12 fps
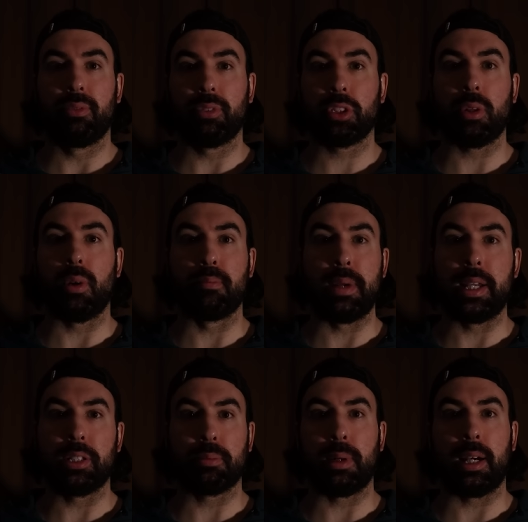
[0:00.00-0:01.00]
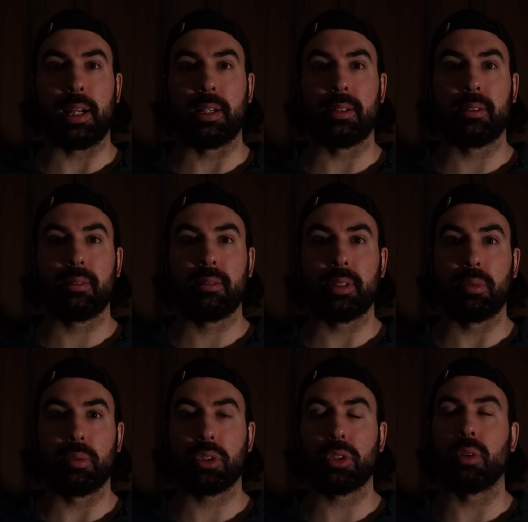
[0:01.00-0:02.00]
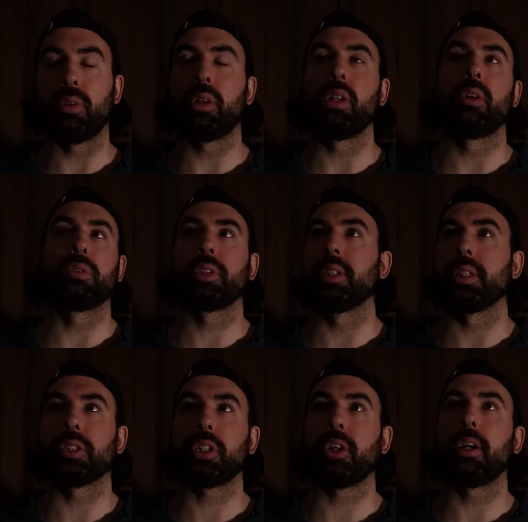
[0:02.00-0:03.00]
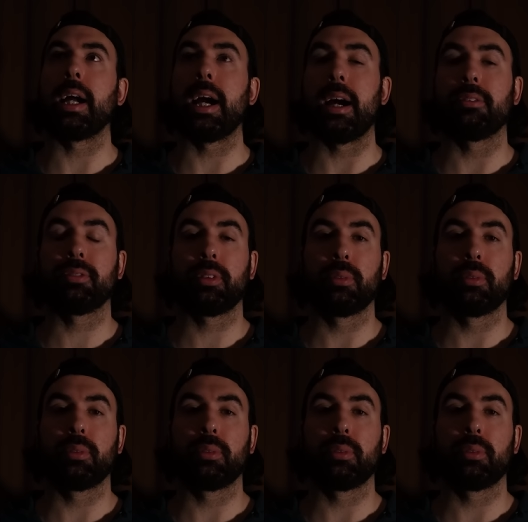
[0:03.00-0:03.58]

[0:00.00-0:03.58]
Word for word: so amazed by it he was so close to this craft,